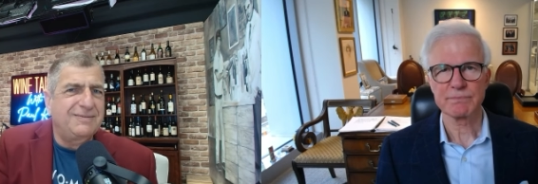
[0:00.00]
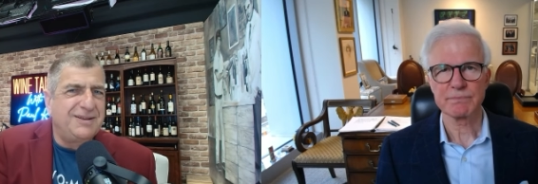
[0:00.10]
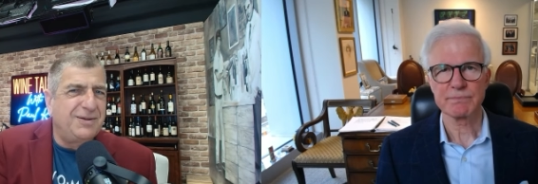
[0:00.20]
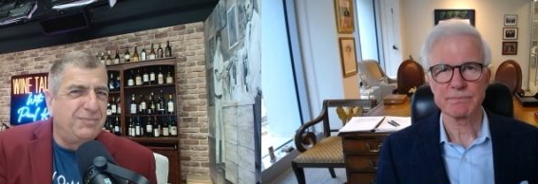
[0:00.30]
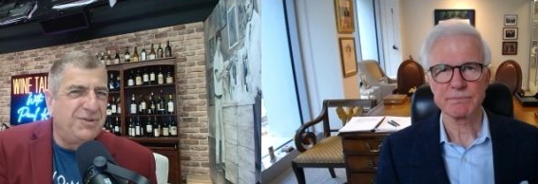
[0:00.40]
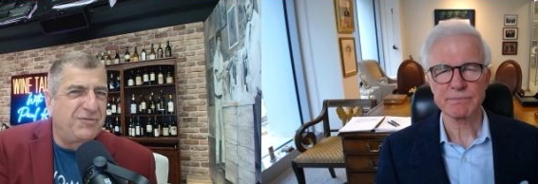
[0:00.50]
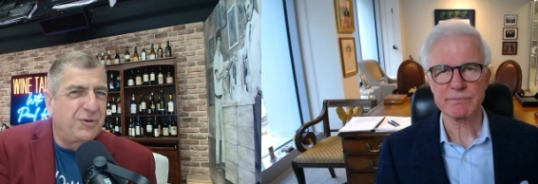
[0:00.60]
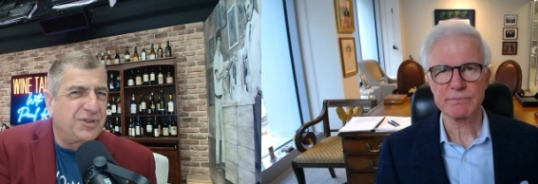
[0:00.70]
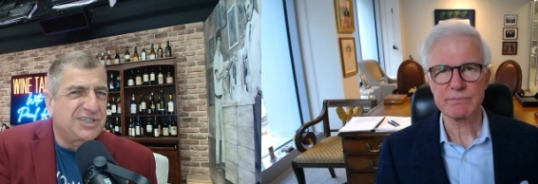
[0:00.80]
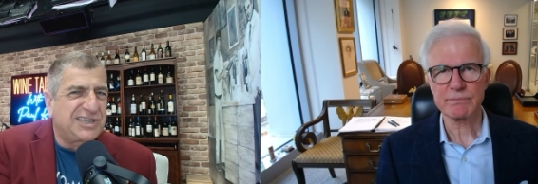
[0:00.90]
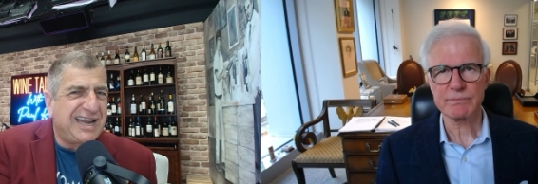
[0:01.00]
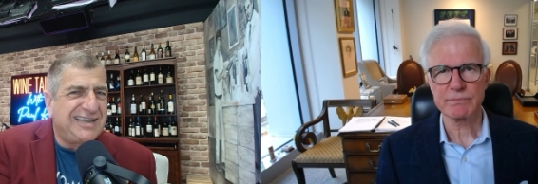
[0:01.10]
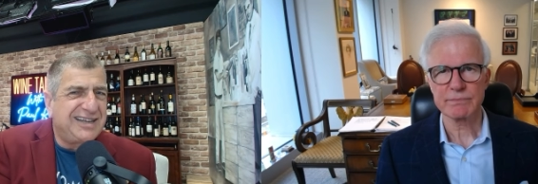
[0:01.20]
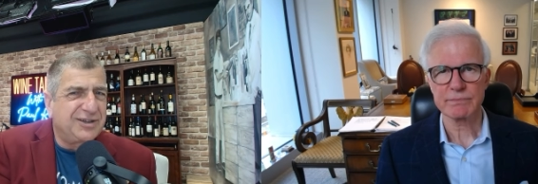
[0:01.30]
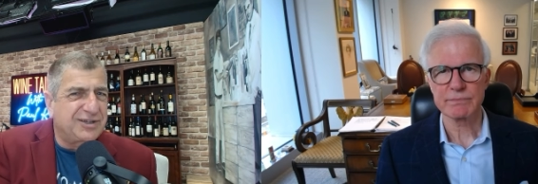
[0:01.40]
Speaker 1: you know, before the
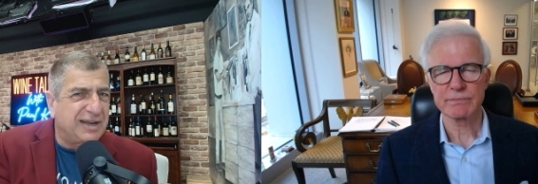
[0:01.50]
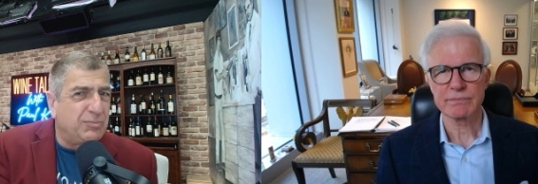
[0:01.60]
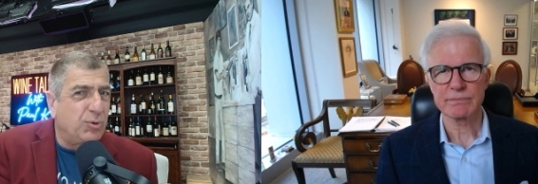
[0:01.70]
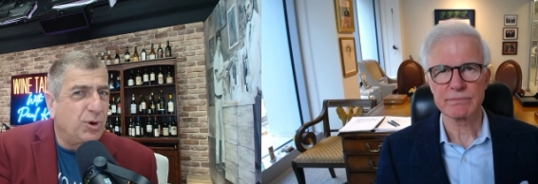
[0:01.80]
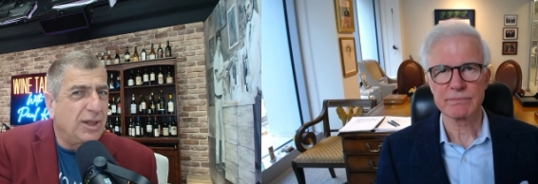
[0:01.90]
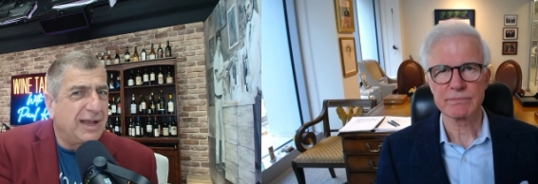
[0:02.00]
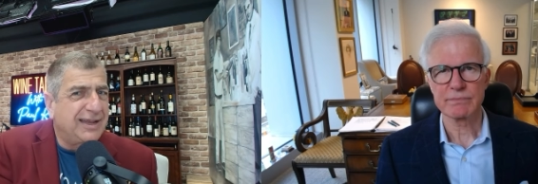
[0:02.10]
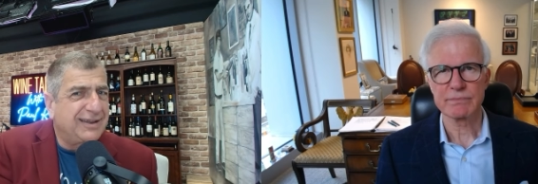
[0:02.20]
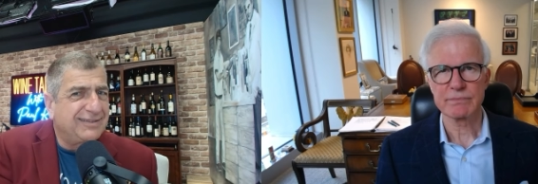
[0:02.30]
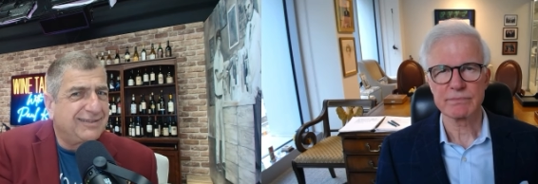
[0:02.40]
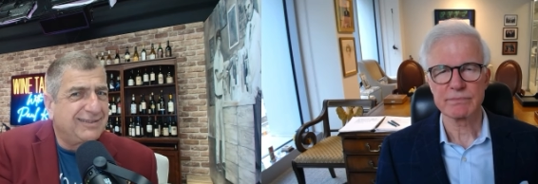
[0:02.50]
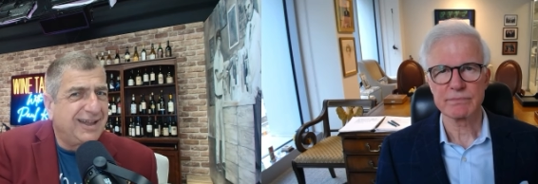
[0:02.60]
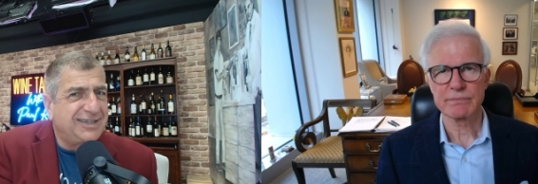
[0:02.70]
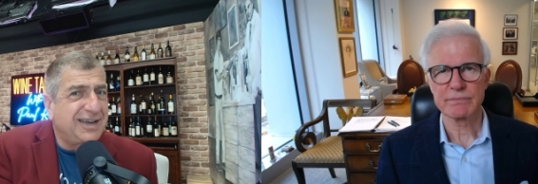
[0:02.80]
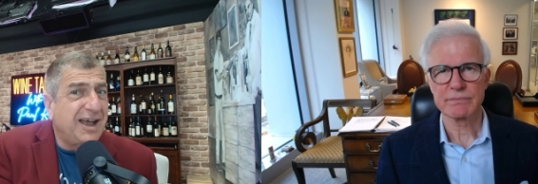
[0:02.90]
state dinners, like more like at
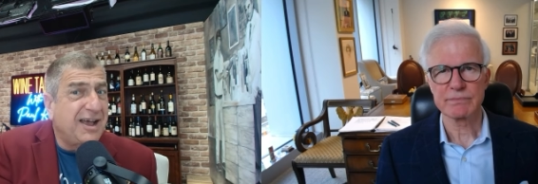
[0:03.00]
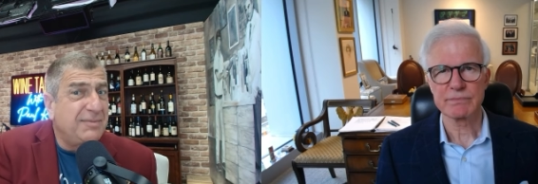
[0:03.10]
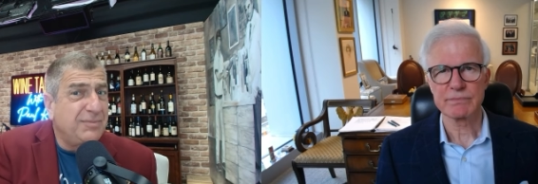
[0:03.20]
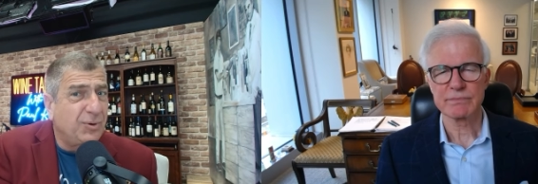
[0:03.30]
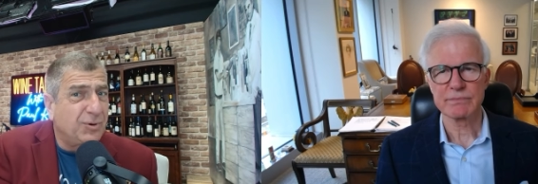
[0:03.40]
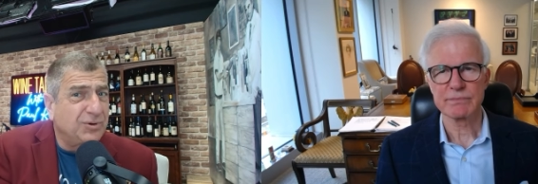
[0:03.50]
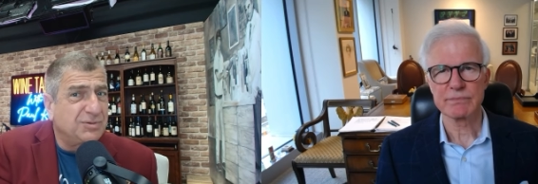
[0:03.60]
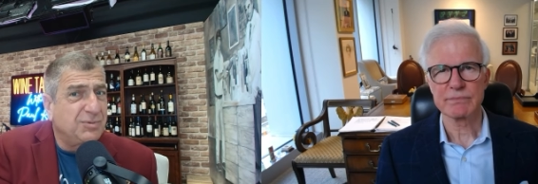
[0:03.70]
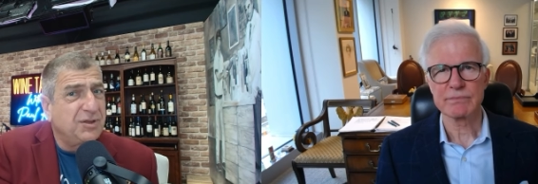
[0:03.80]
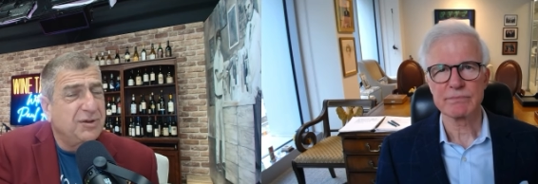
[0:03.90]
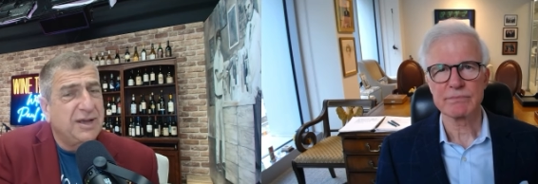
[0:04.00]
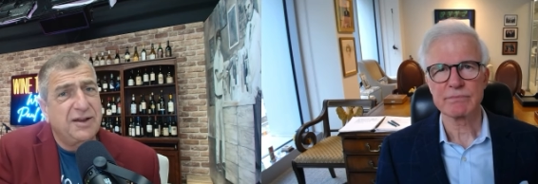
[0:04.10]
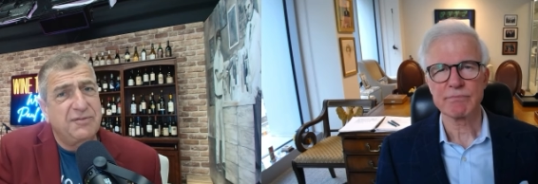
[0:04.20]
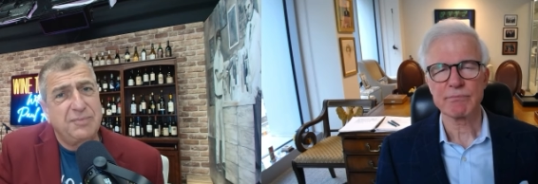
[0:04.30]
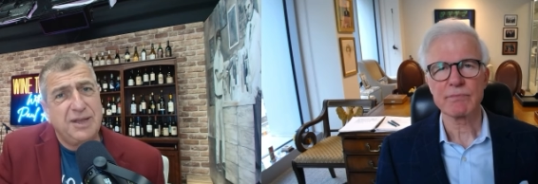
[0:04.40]
lunchtime or some other
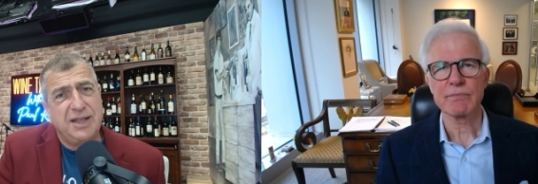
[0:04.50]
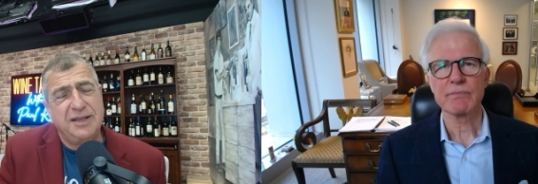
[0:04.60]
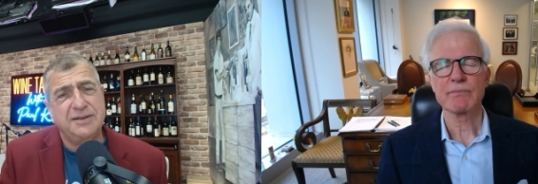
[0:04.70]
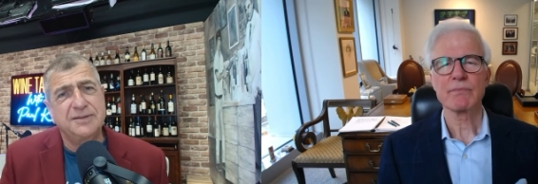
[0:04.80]
kind of meeting?